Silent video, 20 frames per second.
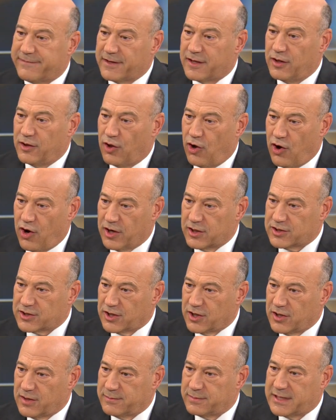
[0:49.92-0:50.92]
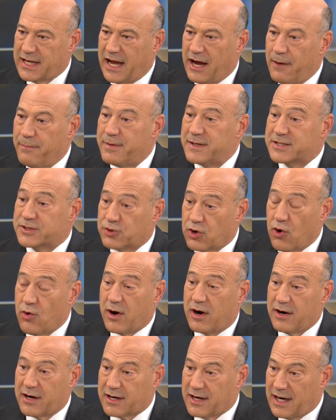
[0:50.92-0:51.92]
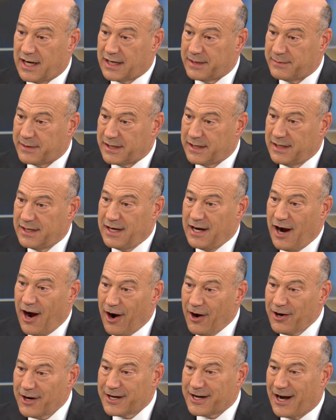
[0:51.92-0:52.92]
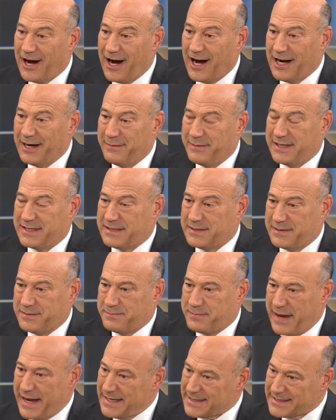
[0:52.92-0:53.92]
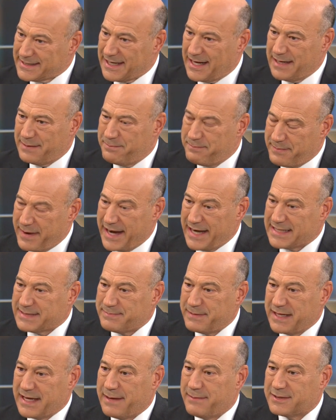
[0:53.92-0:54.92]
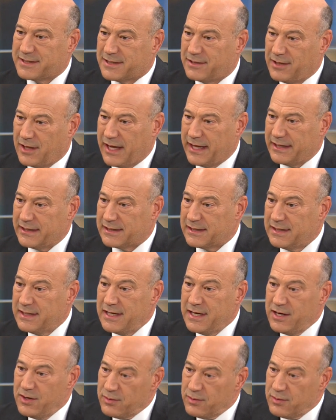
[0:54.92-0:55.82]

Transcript: them for the long term to help us grow our economy. Our economy is based on banks being able to lend.